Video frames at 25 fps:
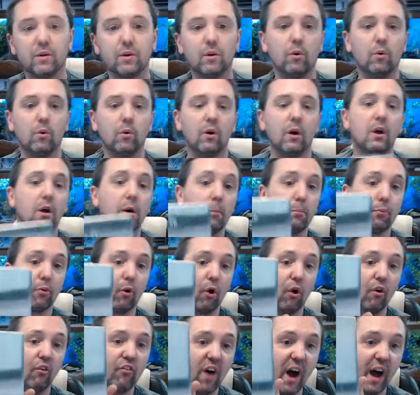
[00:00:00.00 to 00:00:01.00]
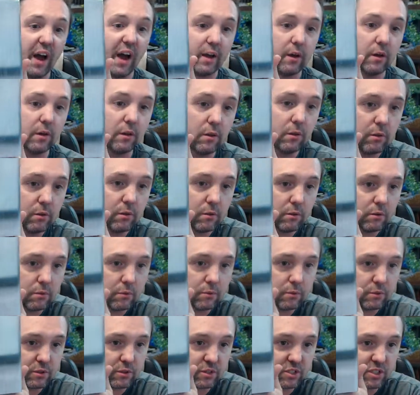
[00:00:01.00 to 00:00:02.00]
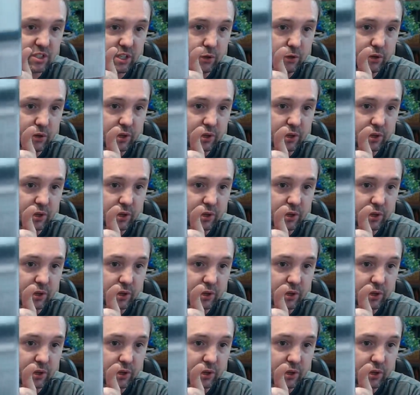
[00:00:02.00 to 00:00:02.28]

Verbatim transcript: profile series,